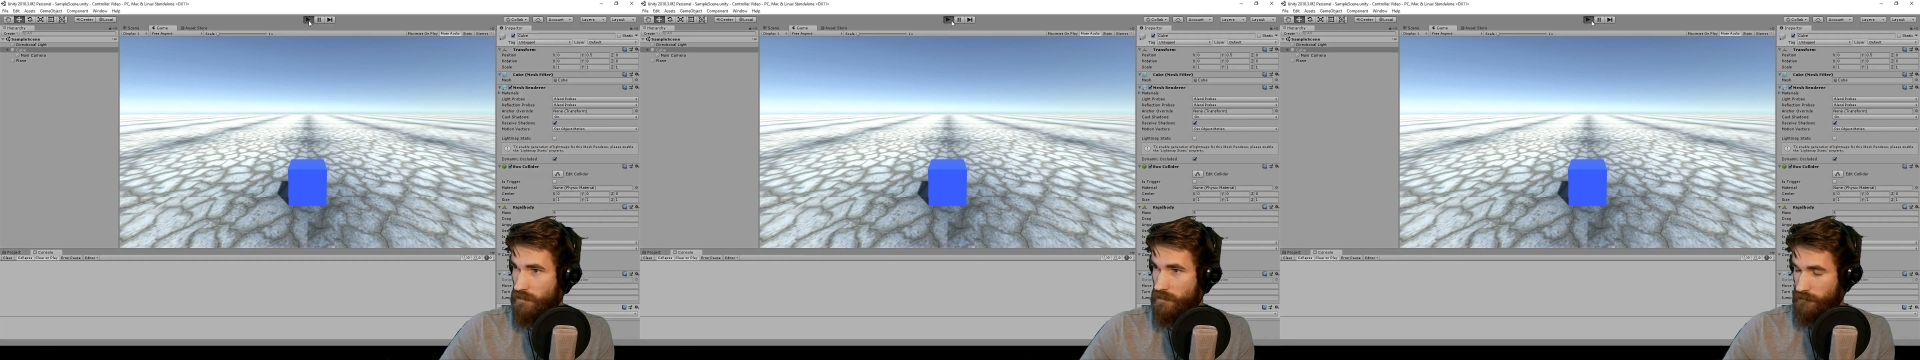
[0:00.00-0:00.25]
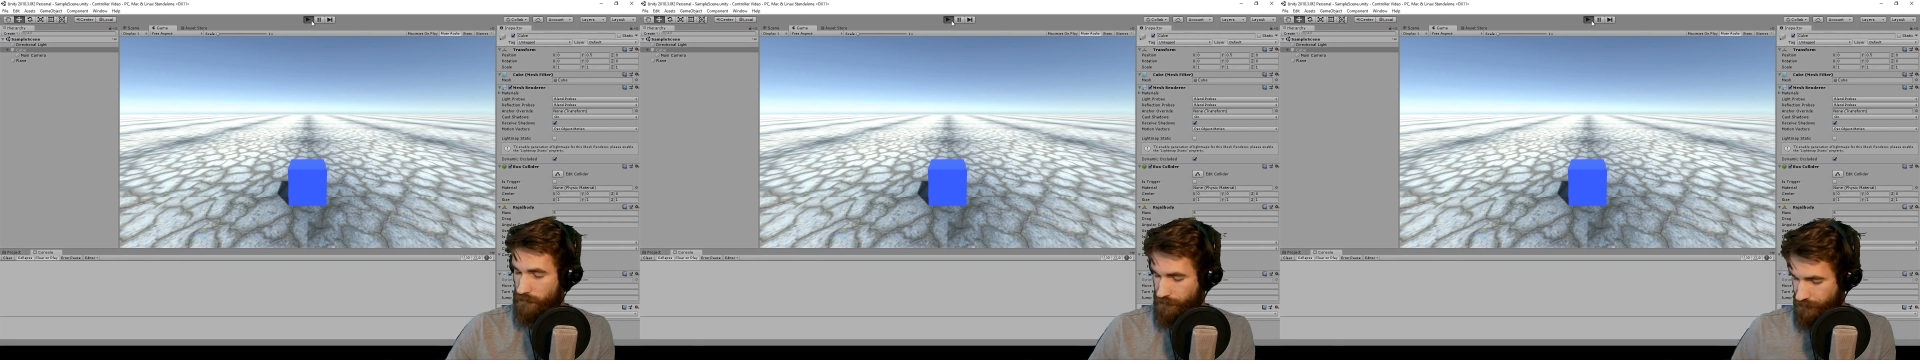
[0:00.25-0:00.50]

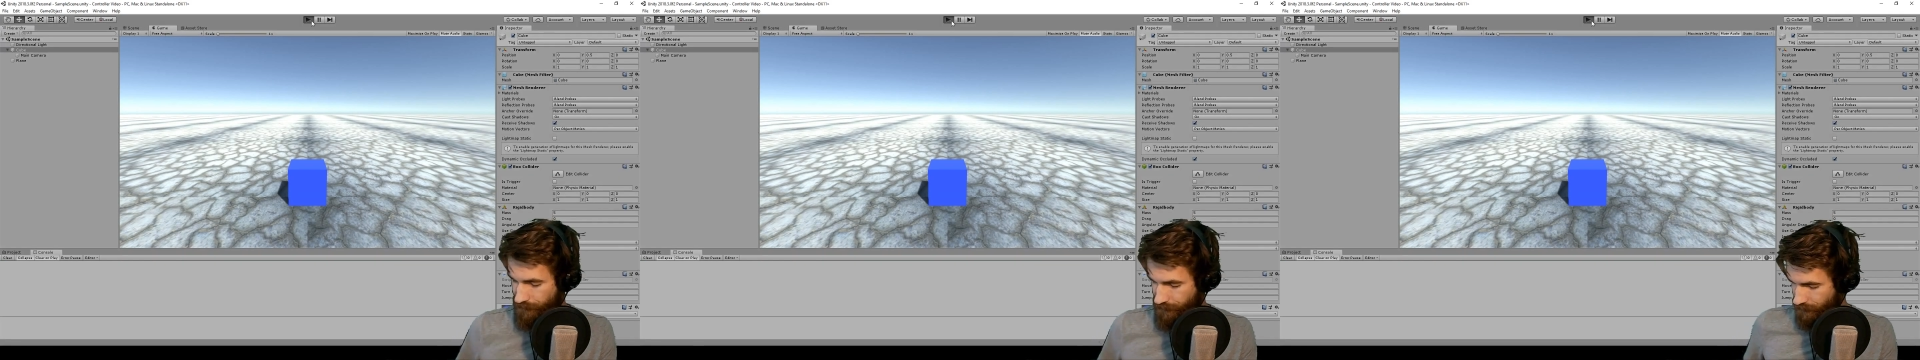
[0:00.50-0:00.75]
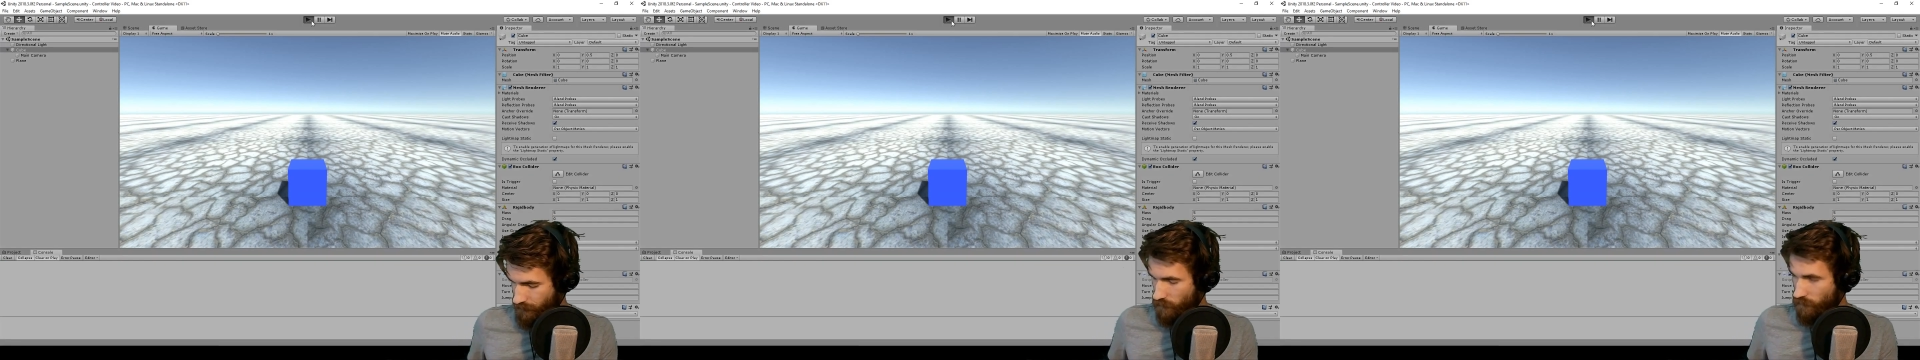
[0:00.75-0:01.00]

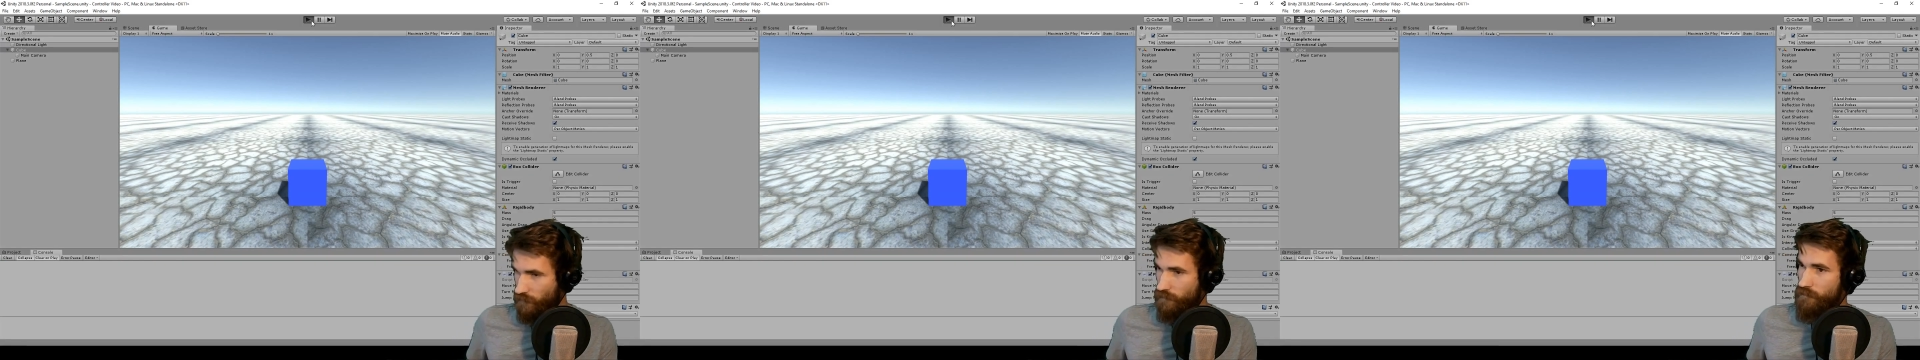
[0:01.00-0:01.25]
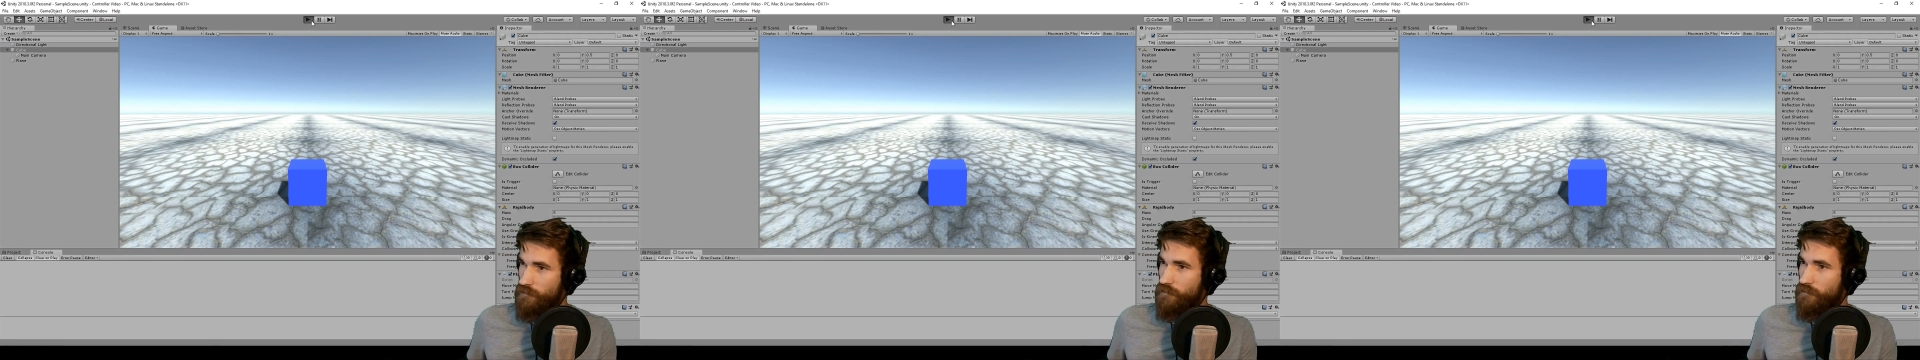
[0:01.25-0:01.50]

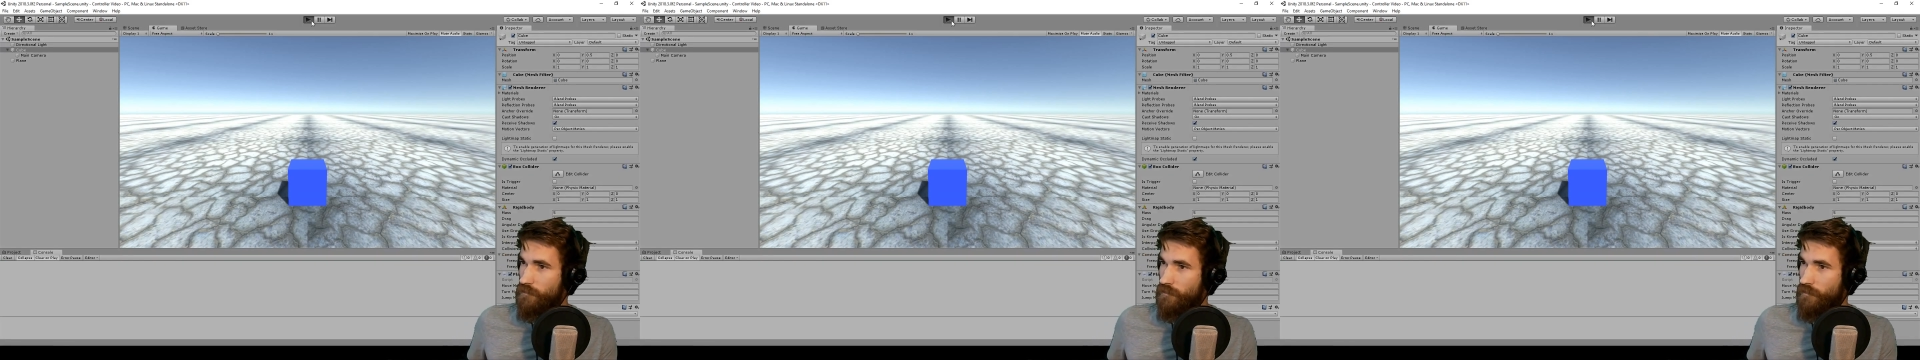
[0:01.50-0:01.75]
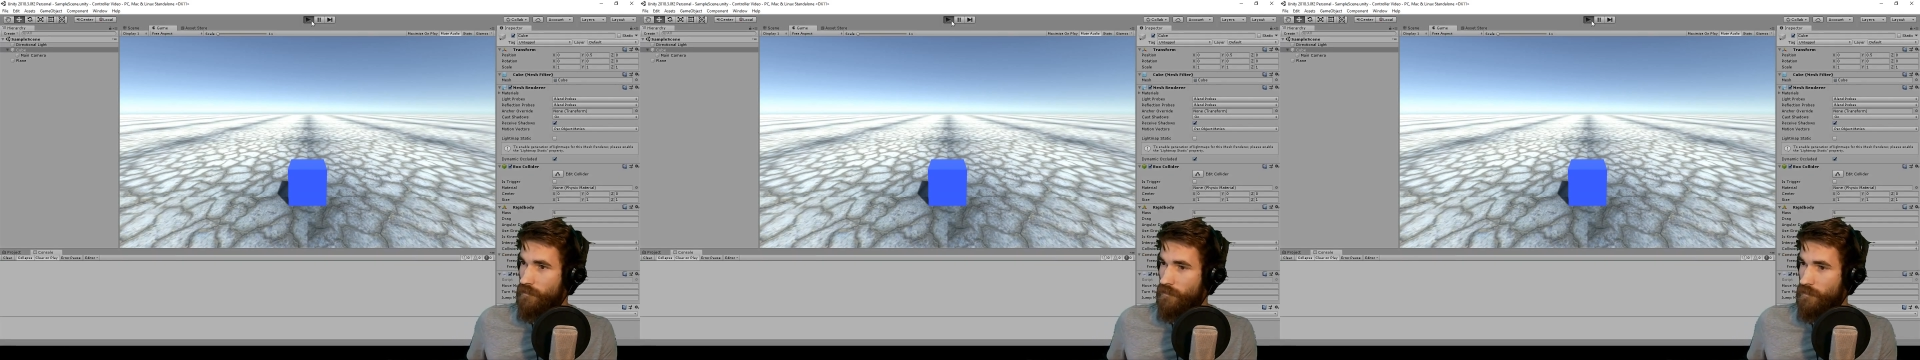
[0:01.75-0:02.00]

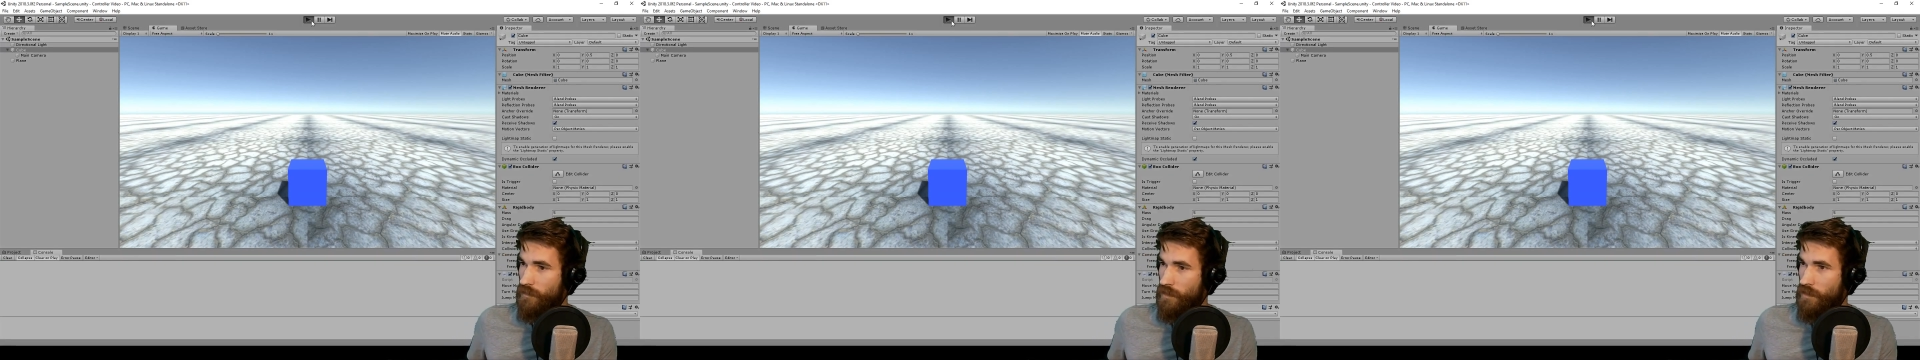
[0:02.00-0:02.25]
No one is speaking in this clip.